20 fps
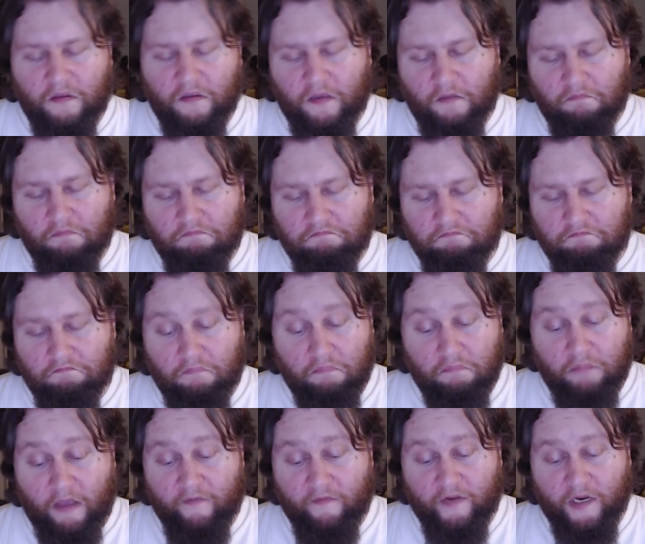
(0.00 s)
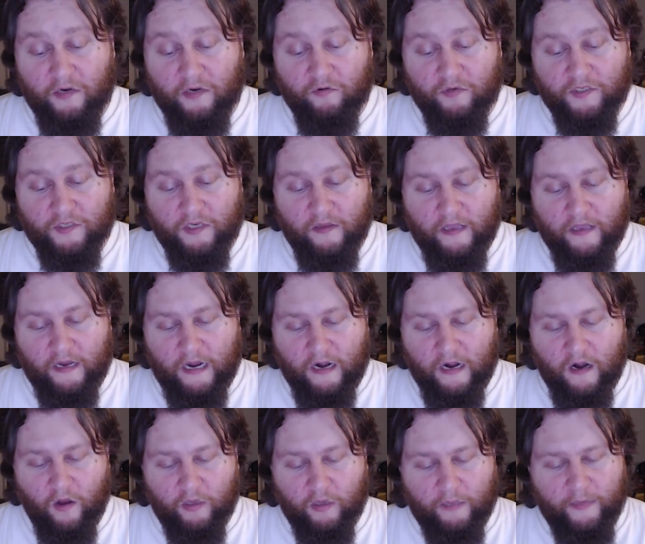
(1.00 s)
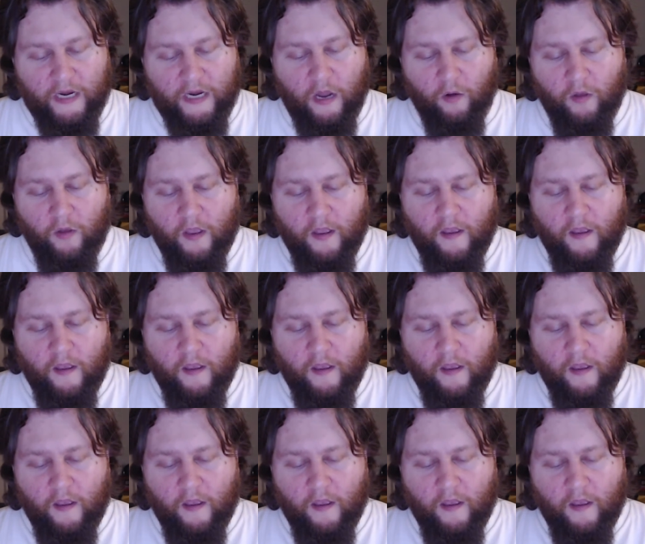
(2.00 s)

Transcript: they have an interest in that. I don't know, let me know.